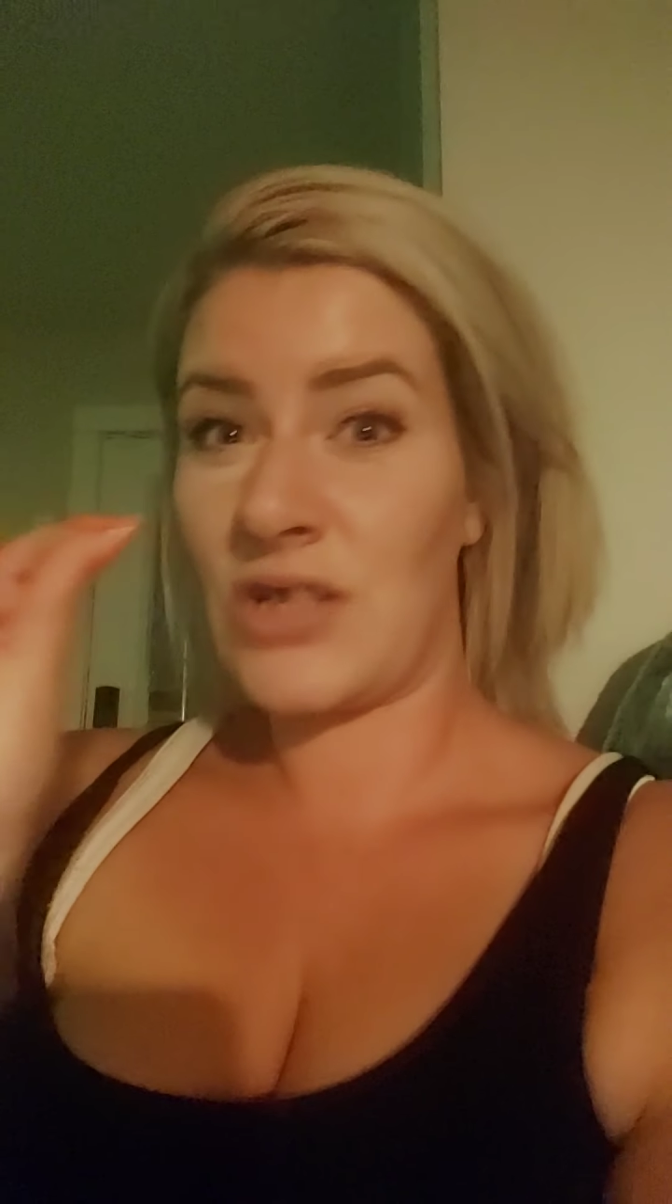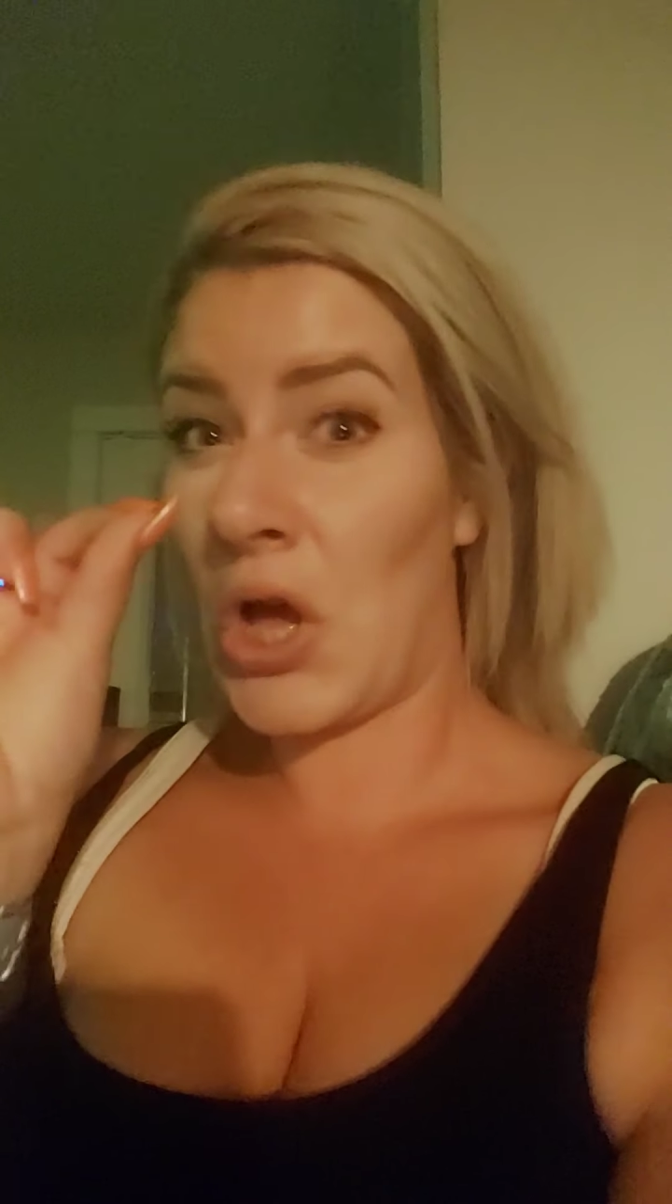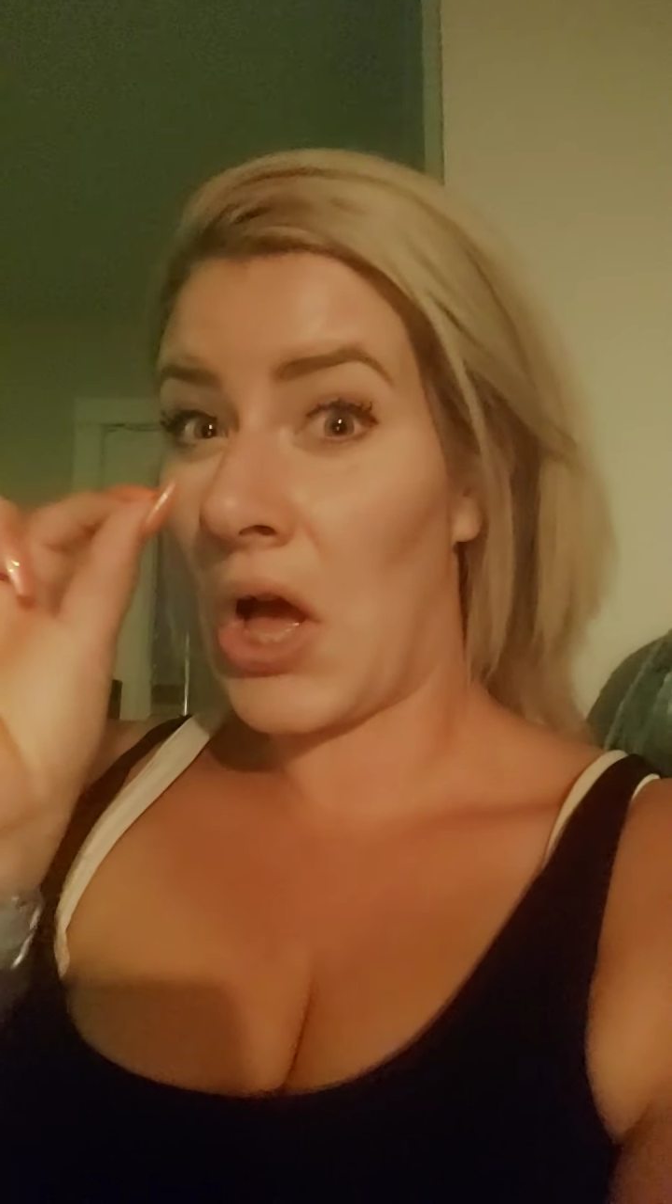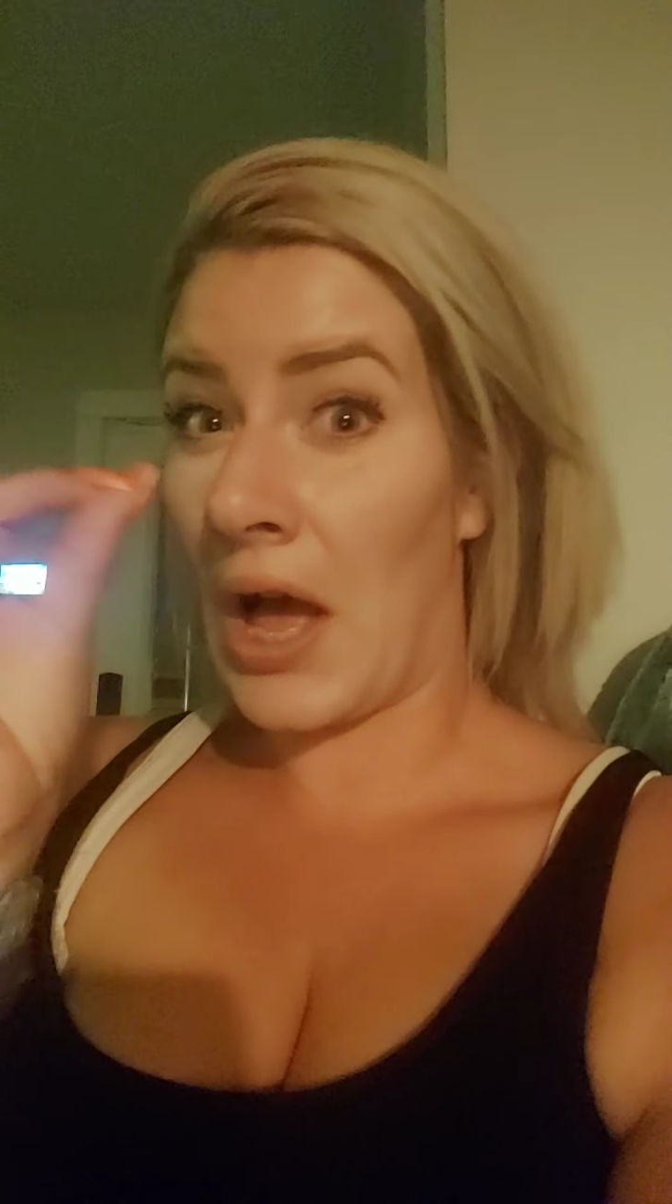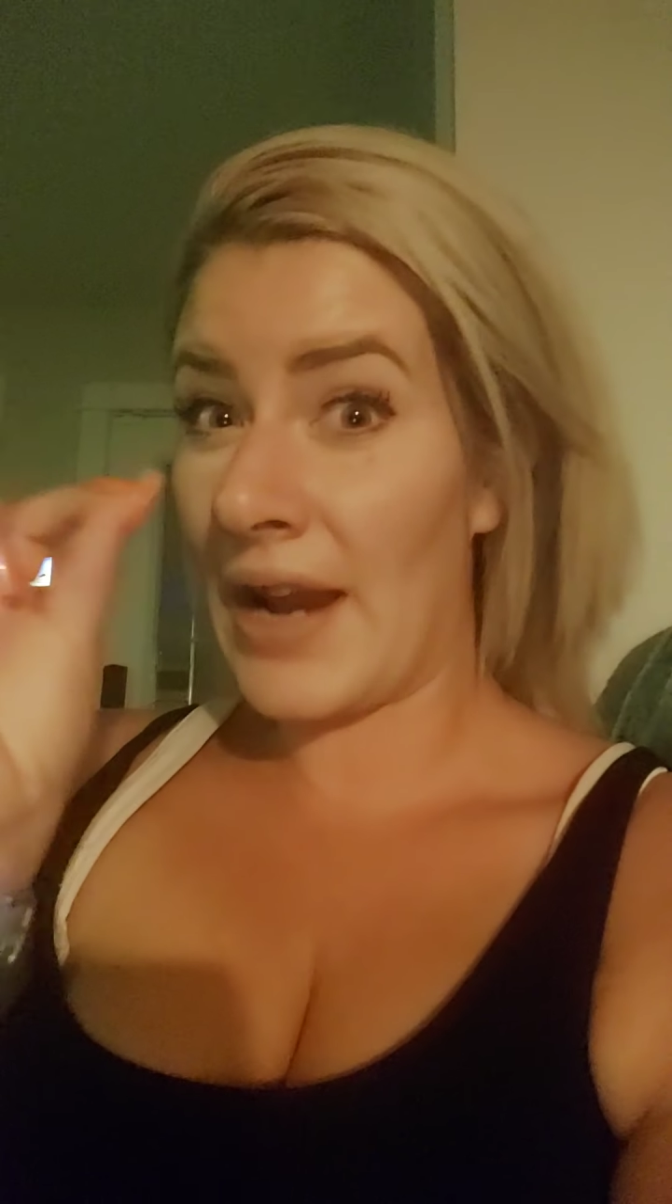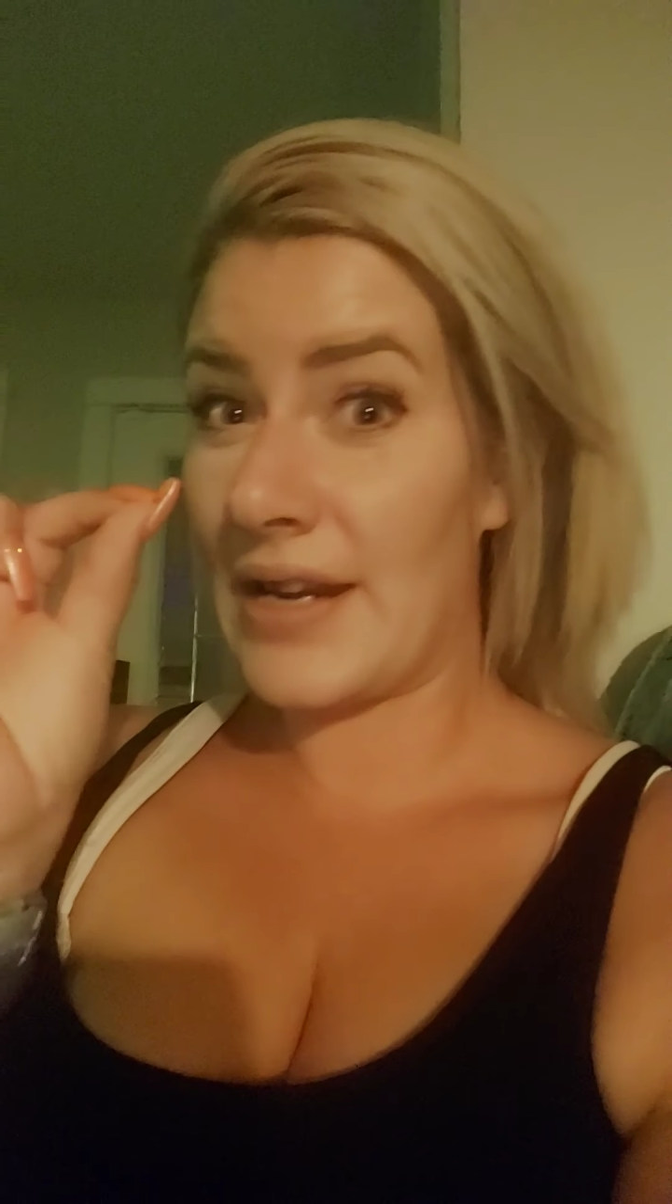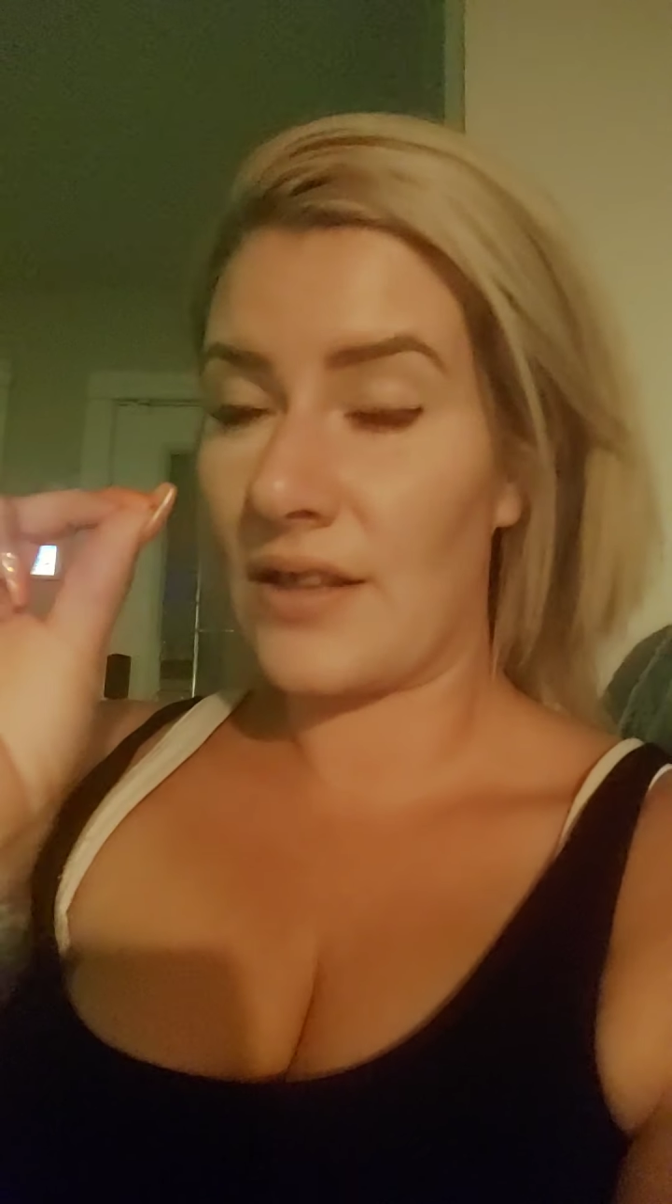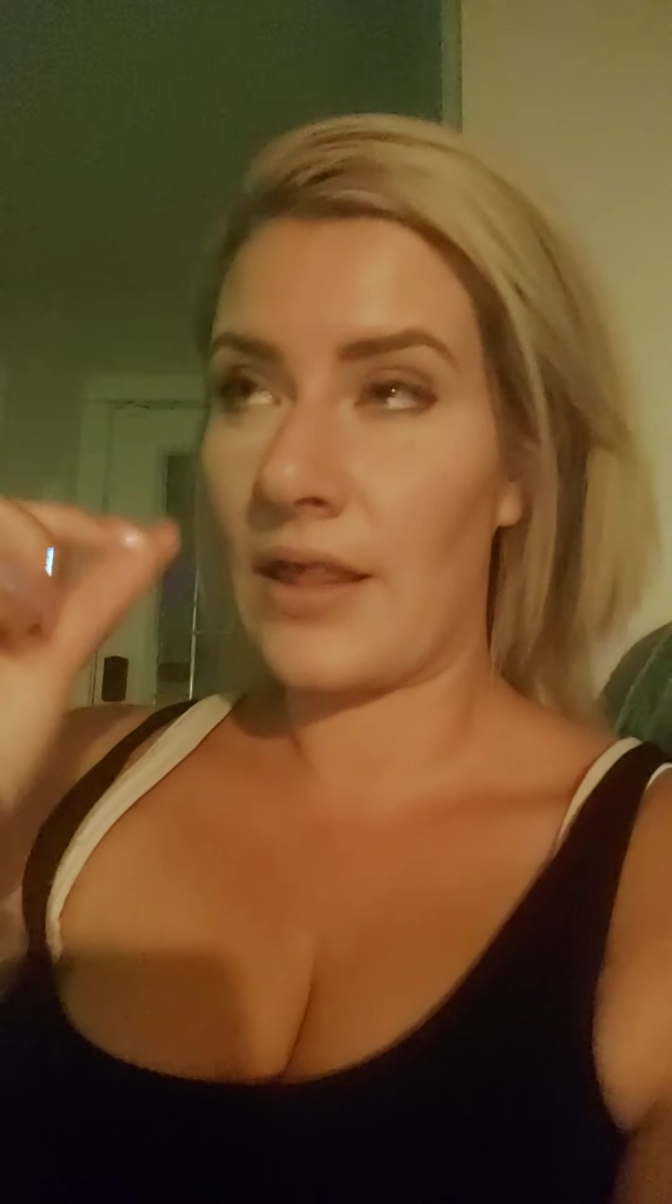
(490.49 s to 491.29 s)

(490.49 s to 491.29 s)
tiny,